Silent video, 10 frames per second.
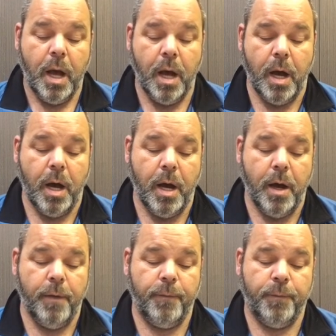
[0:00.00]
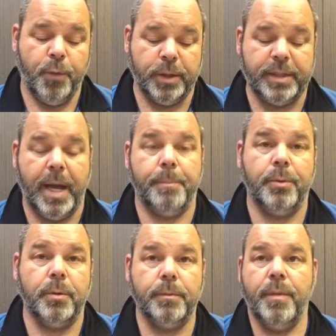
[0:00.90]
For
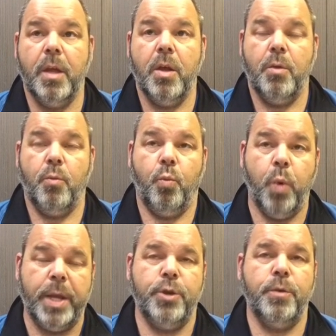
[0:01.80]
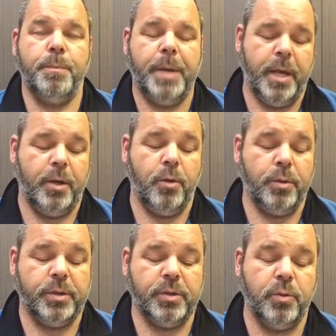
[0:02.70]
example, when you pay to
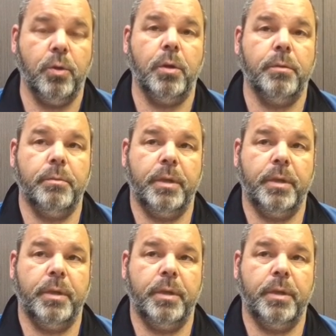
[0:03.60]
go to school,